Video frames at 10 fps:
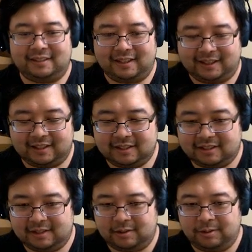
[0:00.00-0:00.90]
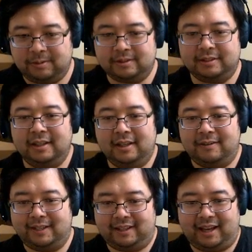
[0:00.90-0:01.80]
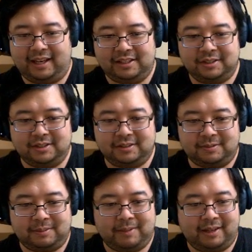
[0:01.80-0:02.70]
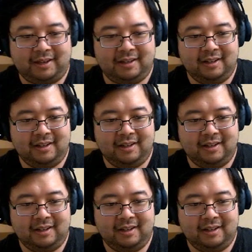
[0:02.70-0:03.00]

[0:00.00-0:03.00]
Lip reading: You got the Shitos, right? The angels from there.